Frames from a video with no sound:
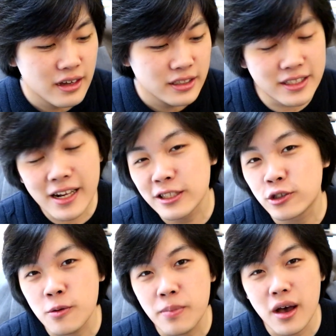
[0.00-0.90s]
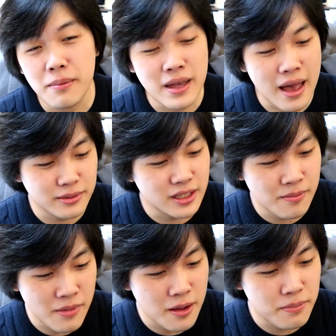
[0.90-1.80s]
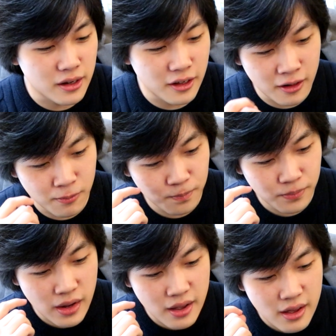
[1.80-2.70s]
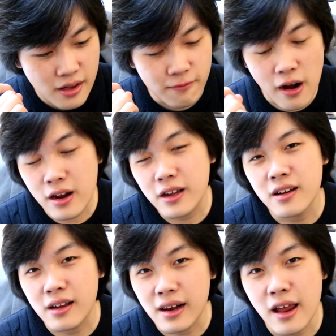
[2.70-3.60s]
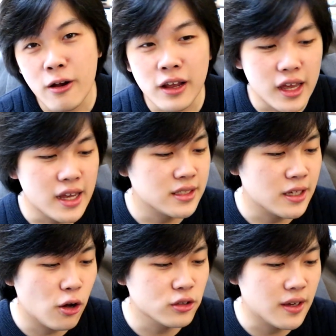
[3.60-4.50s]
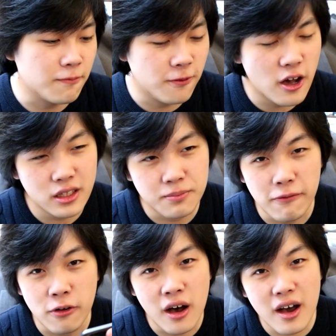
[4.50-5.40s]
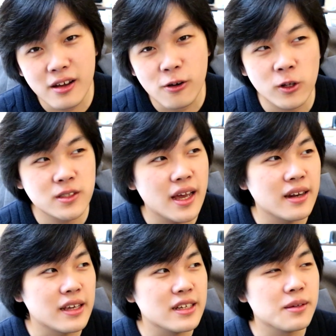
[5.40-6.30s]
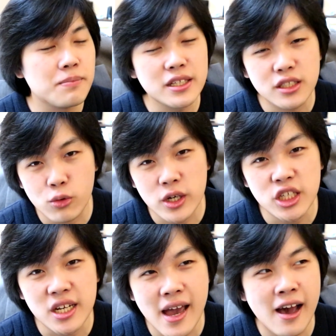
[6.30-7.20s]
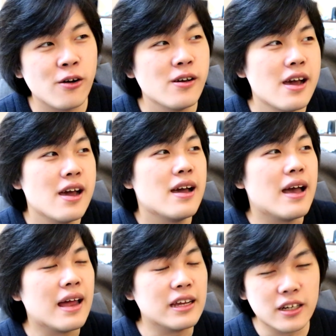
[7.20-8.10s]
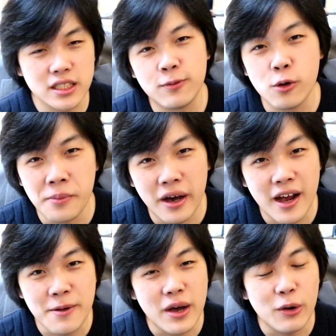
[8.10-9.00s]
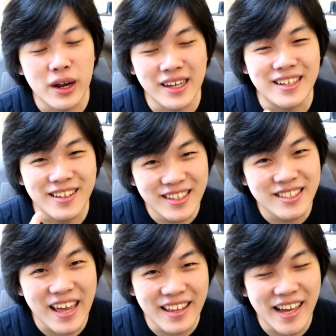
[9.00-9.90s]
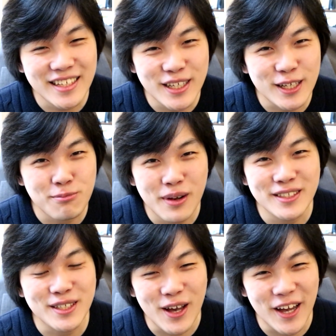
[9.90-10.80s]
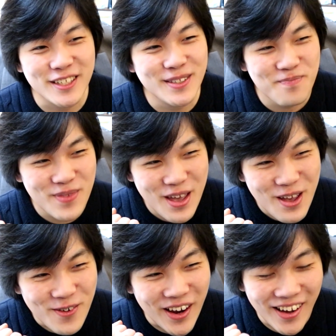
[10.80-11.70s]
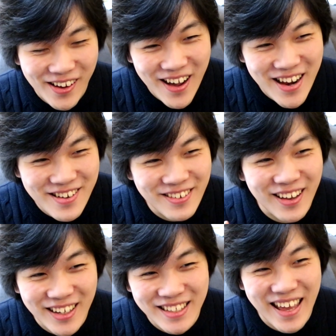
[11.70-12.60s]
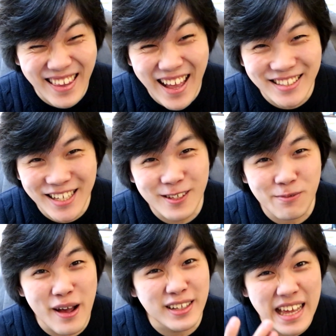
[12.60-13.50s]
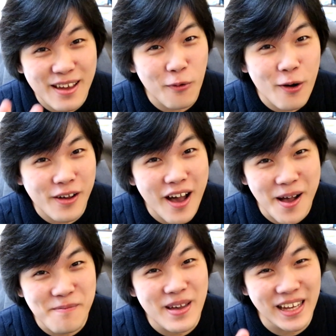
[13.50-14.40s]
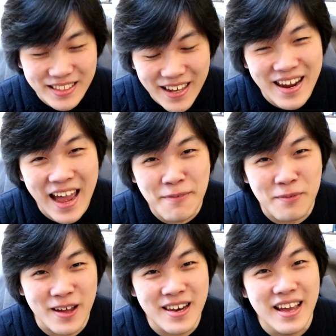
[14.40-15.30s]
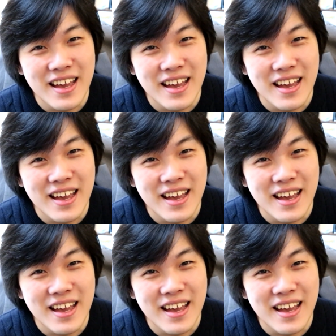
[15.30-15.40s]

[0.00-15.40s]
Still a superb captain in my opinion. Very good at clearing easy content fast, but for harder content, he's a bit squishy now, and he does fall behind. But when he does get that 6+, guys, when Akainu does get that 6+, and it will come, it's gonna happen,